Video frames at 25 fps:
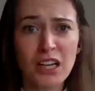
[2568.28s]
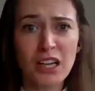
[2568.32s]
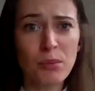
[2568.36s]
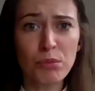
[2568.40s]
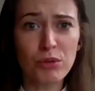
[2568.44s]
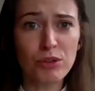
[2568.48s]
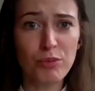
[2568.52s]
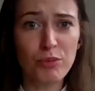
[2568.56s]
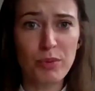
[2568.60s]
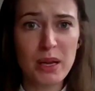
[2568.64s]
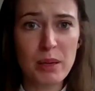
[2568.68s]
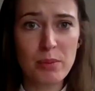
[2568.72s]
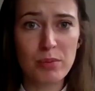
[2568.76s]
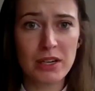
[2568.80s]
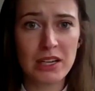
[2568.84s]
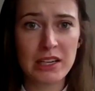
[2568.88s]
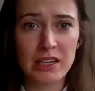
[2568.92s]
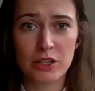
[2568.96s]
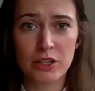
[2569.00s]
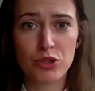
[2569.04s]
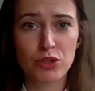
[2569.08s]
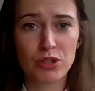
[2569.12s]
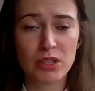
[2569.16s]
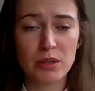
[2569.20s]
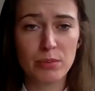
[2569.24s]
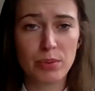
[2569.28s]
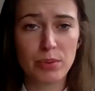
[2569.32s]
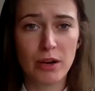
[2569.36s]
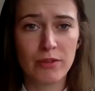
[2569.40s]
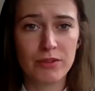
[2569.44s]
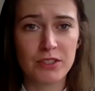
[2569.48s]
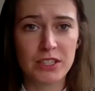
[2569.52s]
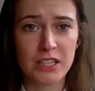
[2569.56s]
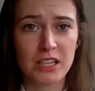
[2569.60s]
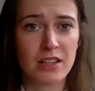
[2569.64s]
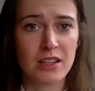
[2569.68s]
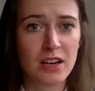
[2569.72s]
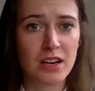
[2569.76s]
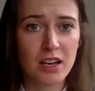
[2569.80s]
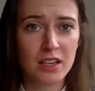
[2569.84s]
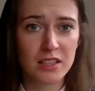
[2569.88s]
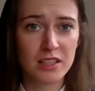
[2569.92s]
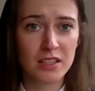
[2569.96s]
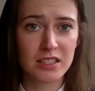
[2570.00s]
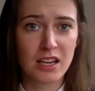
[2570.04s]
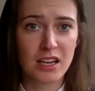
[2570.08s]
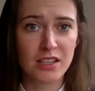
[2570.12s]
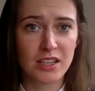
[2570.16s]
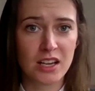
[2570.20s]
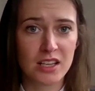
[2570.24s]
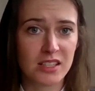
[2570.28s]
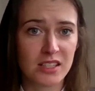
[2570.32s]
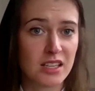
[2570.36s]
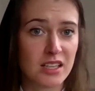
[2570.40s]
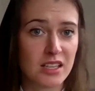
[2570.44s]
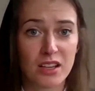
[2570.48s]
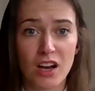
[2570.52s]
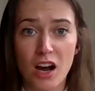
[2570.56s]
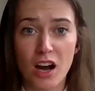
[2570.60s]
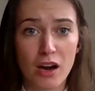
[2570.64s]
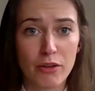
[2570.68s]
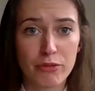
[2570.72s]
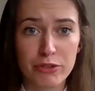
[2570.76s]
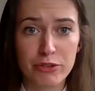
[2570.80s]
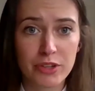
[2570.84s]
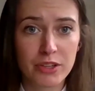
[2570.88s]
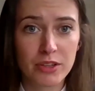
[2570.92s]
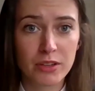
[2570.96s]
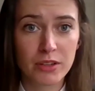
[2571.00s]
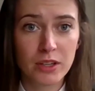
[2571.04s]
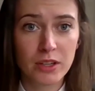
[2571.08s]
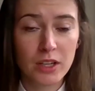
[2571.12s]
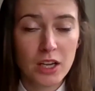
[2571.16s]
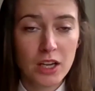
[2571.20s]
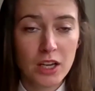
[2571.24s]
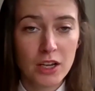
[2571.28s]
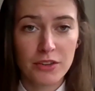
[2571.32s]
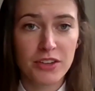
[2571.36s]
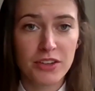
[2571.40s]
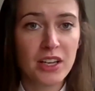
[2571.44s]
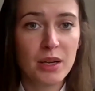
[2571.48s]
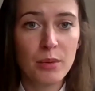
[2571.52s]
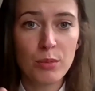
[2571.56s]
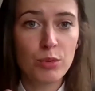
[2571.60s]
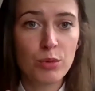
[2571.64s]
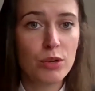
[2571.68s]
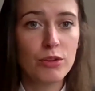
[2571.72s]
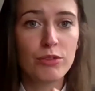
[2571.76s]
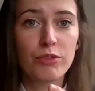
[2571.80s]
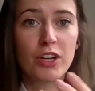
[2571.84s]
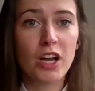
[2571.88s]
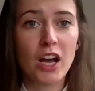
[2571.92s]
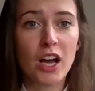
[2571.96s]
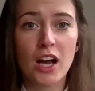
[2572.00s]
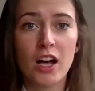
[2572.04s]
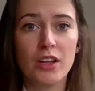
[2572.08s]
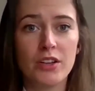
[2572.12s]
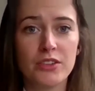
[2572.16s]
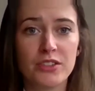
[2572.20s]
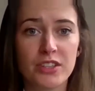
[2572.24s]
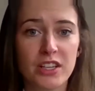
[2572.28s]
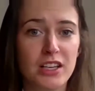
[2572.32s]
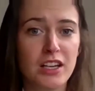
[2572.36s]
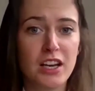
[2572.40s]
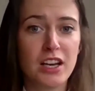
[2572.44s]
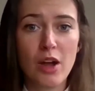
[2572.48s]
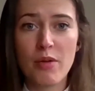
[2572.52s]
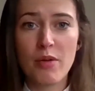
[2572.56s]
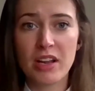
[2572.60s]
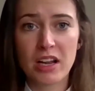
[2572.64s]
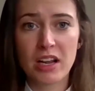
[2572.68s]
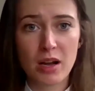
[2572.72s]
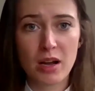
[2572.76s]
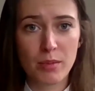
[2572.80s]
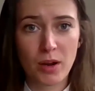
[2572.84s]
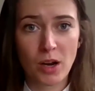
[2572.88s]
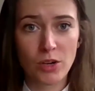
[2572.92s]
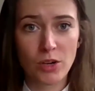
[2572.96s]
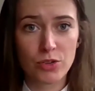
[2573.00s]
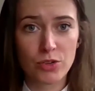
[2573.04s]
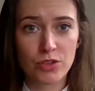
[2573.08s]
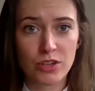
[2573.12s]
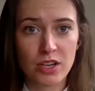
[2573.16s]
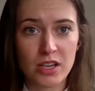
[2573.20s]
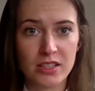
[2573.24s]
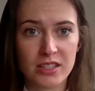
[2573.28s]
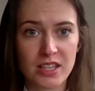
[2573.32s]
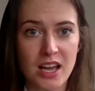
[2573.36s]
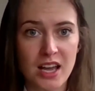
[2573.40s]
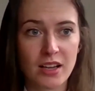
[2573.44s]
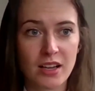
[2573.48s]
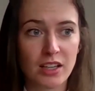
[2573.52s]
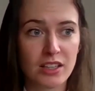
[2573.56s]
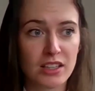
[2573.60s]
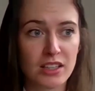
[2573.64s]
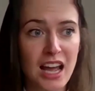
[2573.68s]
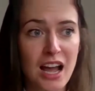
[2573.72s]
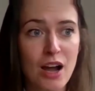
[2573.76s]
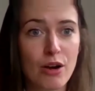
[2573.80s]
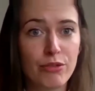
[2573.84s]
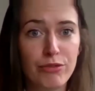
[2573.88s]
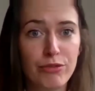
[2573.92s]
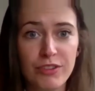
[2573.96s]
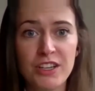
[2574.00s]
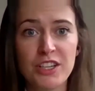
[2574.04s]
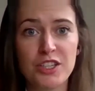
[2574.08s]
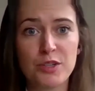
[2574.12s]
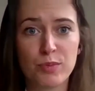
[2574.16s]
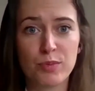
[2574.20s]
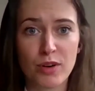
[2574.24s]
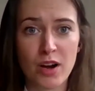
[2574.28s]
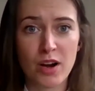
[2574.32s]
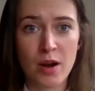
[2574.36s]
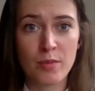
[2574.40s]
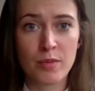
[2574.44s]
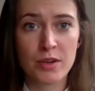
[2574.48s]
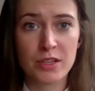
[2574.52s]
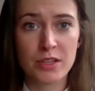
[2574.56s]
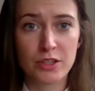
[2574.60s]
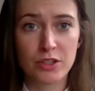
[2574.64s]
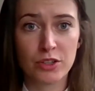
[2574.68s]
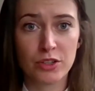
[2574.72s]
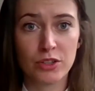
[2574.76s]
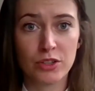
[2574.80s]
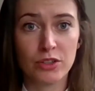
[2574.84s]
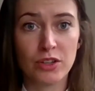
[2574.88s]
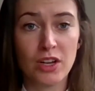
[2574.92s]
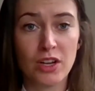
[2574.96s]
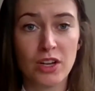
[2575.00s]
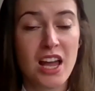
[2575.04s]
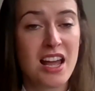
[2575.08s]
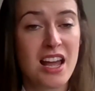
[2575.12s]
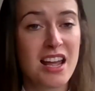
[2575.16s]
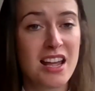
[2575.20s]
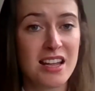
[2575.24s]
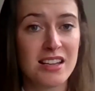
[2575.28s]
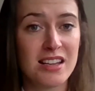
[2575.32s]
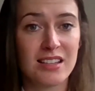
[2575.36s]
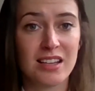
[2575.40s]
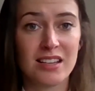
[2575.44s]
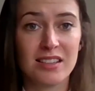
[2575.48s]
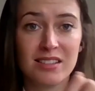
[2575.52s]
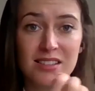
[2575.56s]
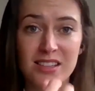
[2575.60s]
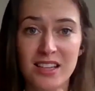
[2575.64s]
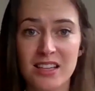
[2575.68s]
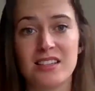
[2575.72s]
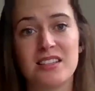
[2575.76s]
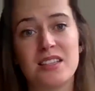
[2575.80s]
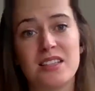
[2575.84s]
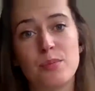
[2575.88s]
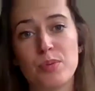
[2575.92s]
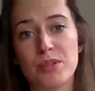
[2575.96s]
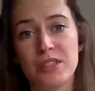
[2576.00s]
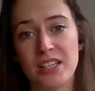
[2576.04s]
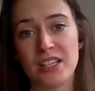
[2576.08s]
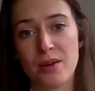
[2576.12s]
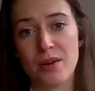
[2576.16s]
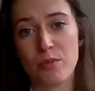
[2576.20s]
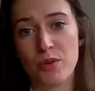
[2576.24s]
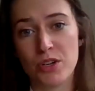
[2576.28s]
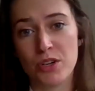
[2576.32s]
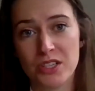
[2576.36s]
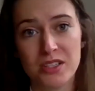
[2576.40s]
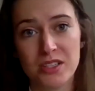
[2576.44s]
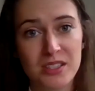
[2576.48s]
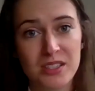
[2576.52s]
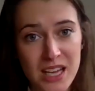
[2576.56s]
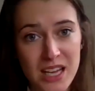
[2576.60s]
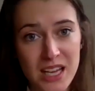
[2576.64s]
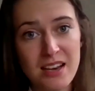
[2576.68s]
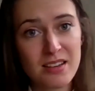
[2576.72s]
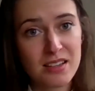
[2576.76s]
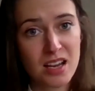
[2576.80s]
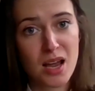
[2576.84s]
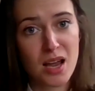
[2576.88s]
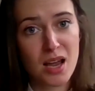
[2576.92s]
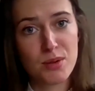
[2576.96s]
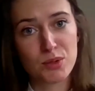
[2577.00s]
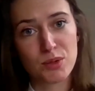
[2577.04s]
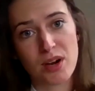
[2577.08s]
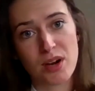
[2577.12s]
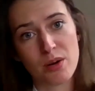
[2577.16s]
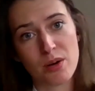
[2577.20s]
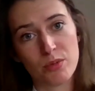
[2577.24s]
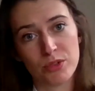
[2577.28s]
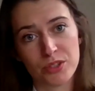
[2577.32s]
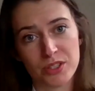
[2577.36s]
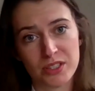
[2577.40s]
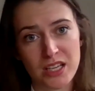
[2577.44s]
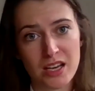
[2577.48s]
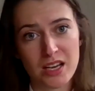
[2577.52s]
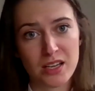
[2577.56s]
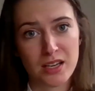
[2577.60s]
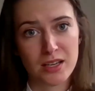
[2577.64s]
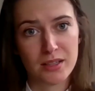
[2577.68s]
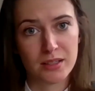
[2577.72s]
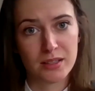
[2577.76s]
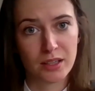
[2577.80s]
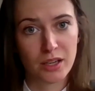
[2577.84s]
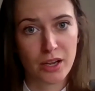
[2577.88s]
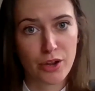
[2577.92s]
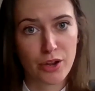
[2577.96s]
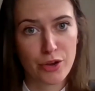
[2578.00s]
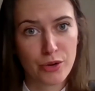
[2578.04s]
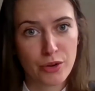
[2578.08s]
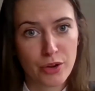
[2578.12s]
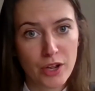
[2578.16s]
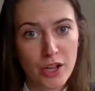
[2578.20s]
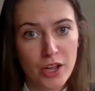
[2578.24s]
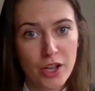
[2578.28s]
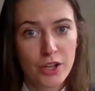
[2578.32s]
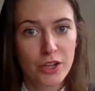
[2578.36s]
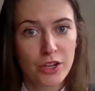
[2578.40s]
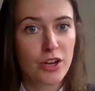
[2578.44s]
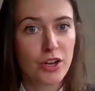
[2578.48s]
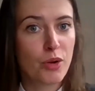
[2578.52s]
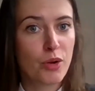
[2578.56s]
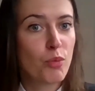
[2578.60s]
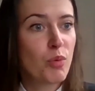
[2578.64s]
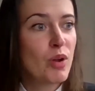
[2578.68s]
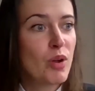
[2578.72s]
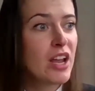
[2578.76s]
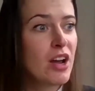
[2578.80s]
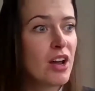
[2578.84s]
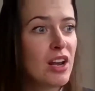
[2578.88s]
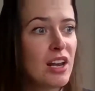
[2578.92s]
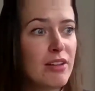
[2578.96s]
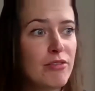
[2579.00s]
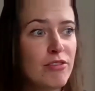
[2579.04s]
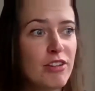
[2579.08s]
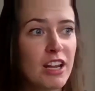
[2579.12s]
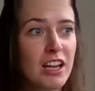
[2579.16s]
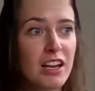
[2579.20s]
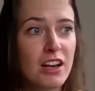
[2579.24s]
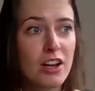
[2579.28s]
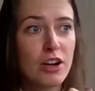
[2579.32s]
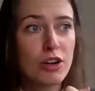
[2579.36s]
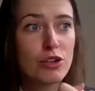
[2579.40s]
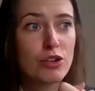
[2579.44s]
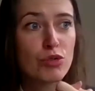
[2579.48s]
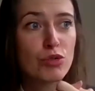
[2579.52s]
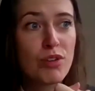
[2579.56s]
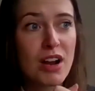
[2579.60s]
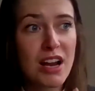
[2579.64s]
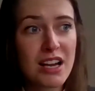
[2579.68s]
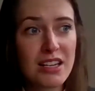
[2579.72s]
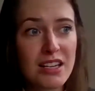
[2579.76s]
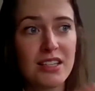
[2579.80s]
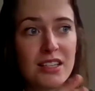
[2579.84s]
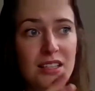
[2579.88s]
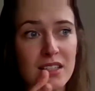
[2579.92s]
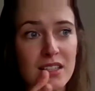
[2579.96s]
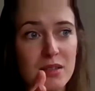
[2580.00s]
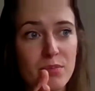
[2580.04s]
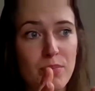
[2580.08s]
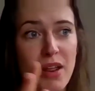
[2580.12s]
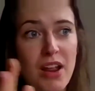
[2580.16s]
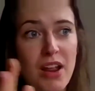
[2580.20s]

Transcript: number of people in extreme poverty in the last 10 years has halved. The number of girls in low-income countries that now finish primary school is at 60%, which is 10 times where it was 10 years ago. We are living in our greatest